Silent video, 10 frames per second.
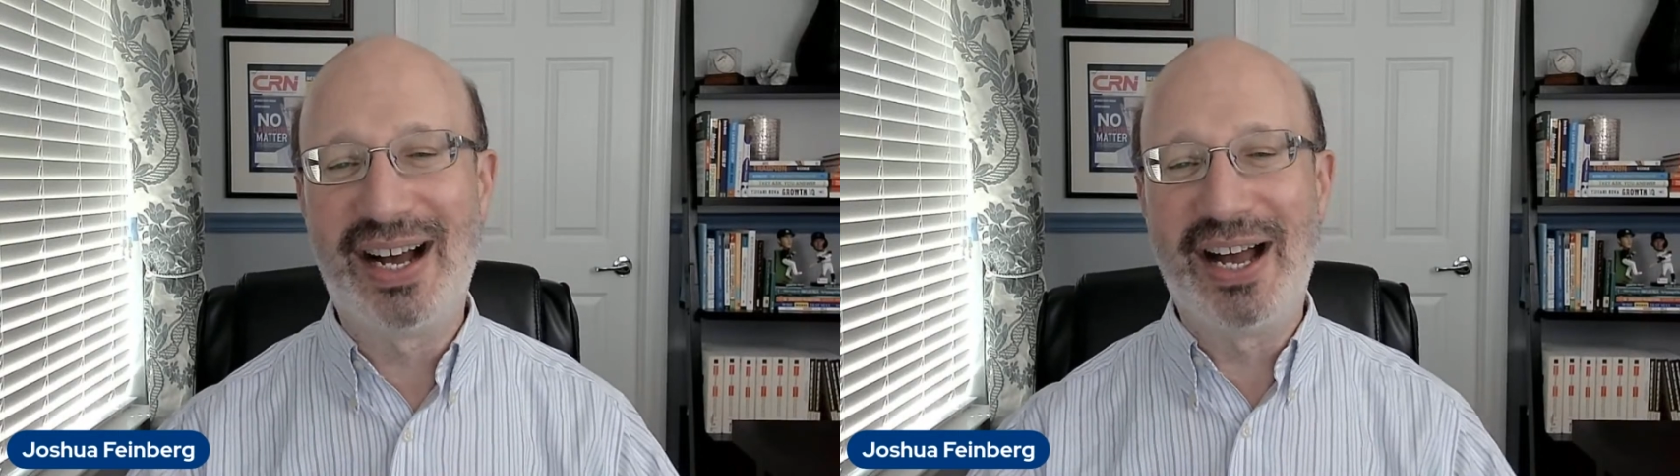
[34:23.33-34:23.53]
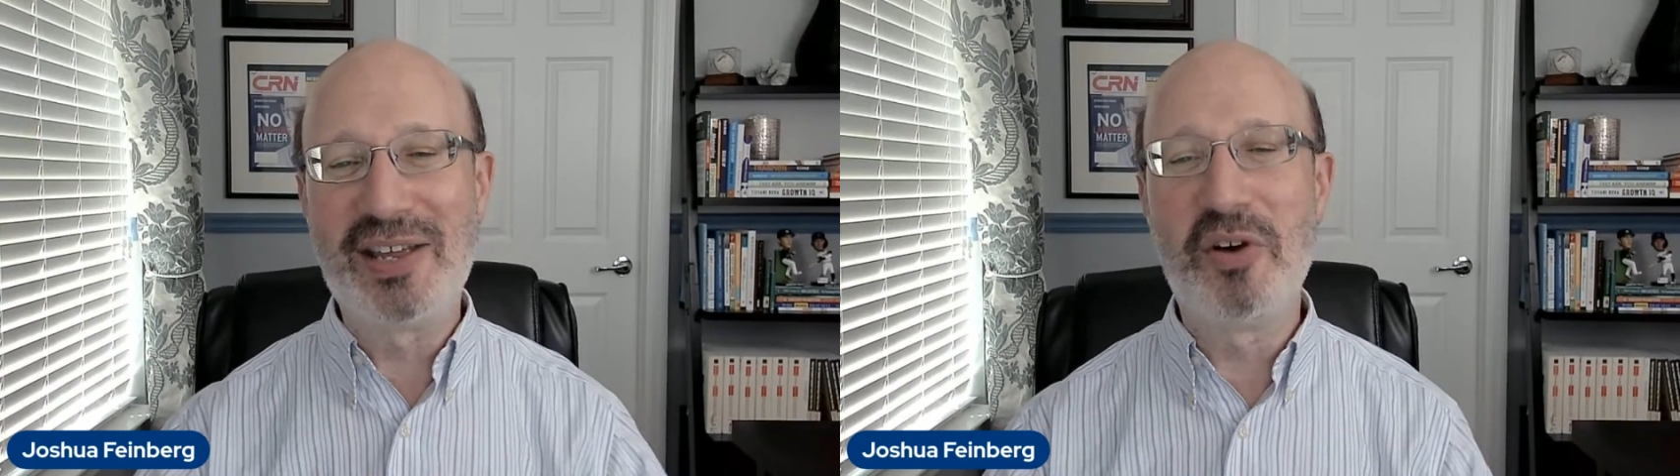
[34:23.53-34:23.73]

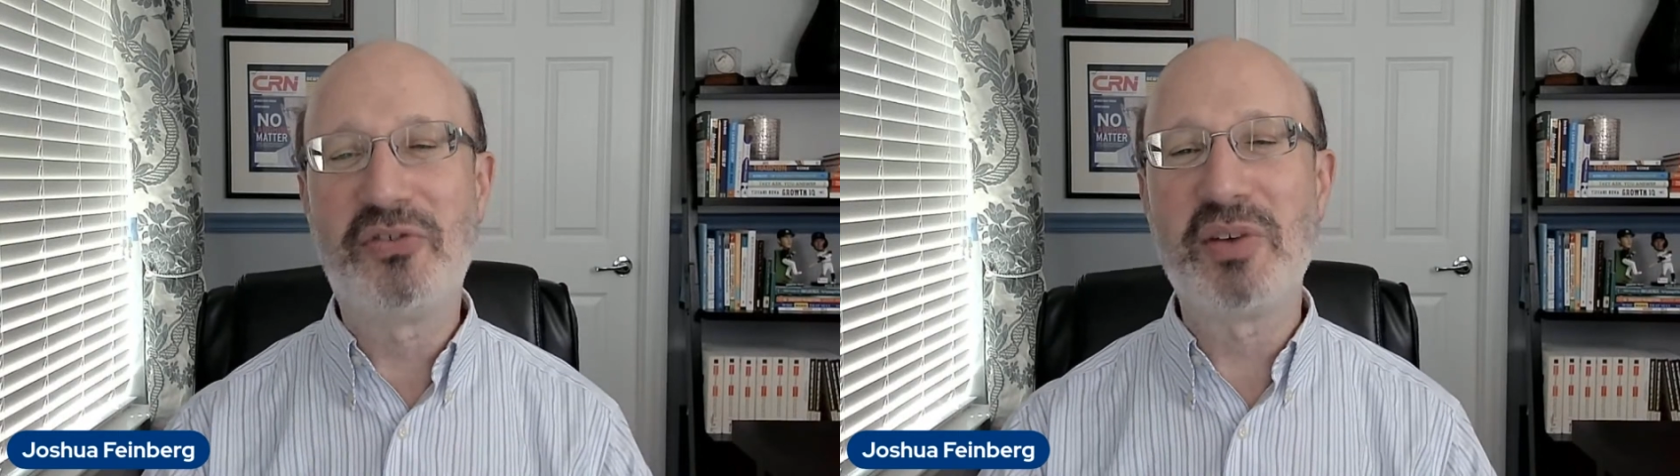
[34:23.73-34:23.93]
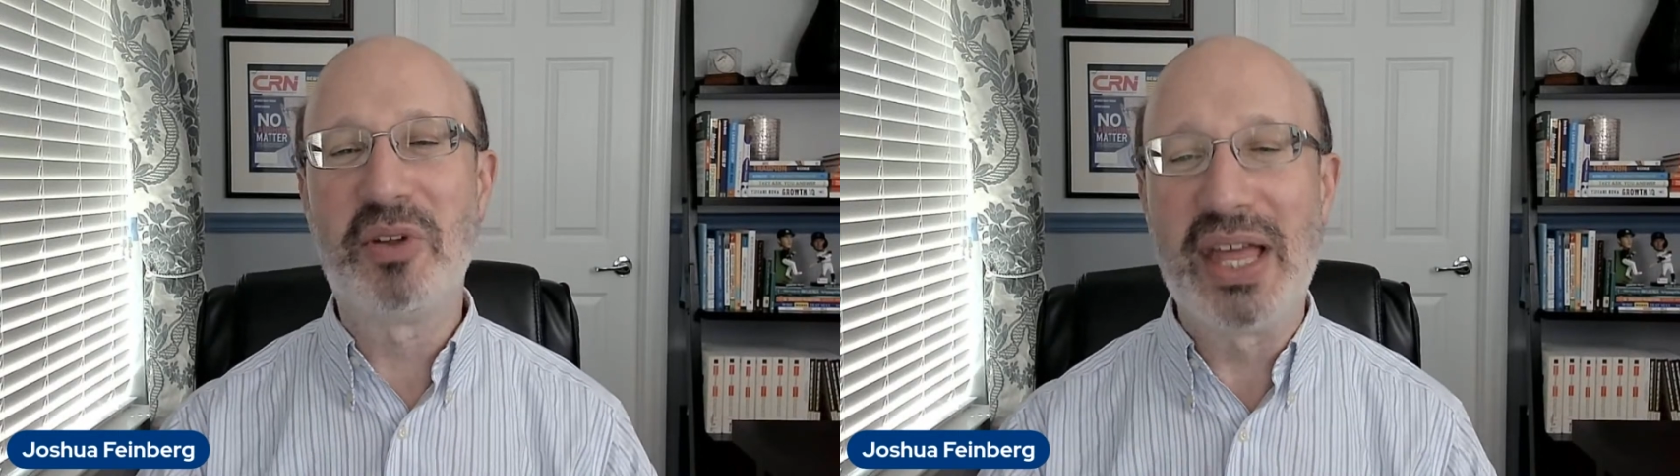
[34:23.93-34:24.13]
you move
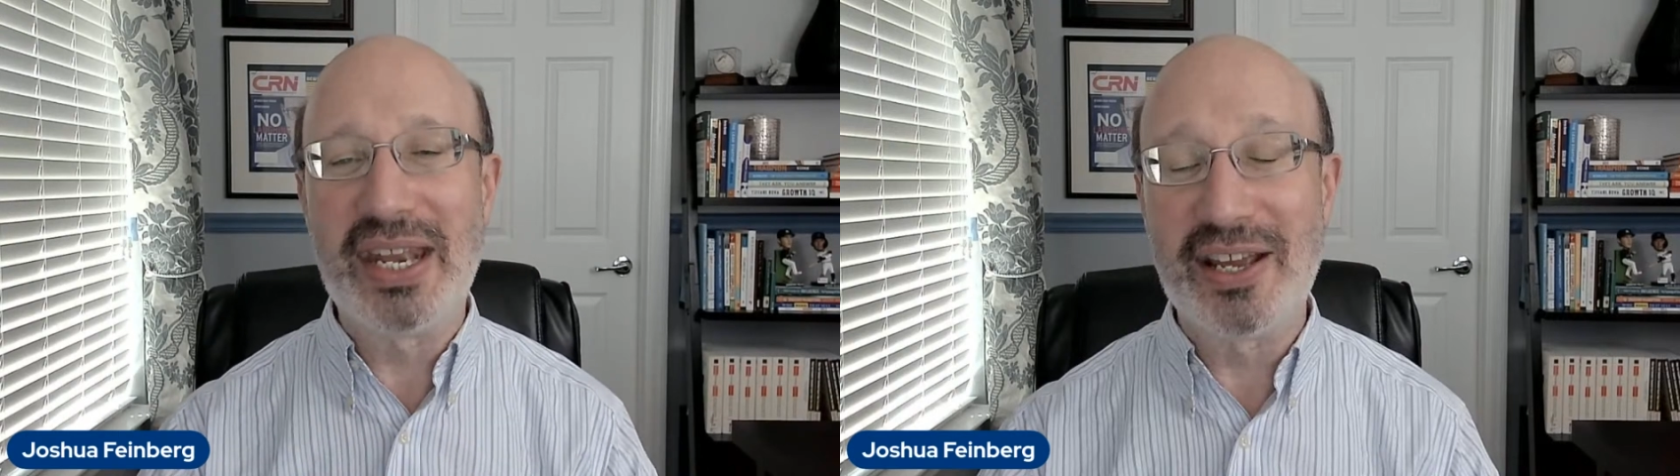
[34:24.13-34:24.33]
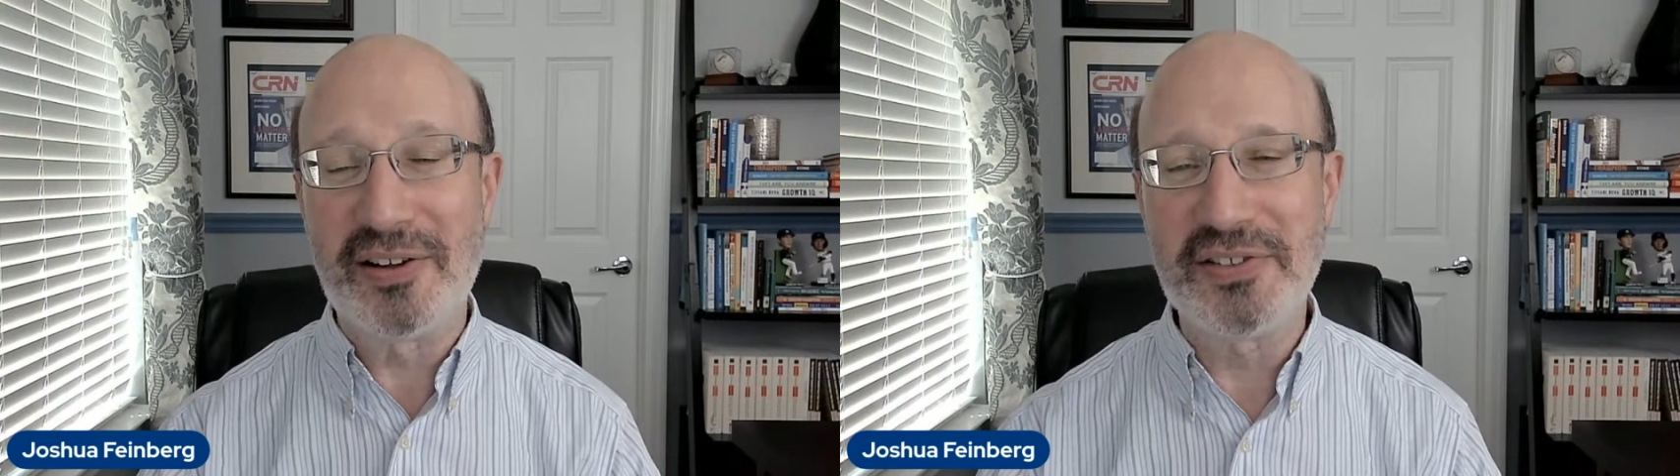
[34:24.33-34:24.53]
to
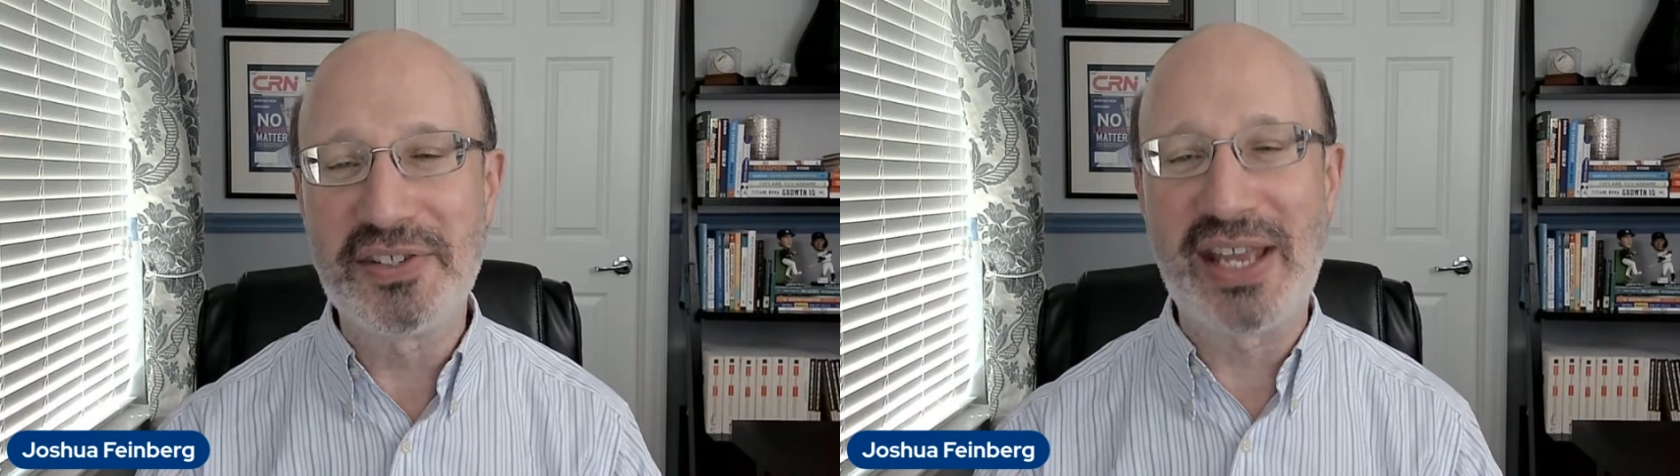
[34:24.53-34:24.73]
millennials,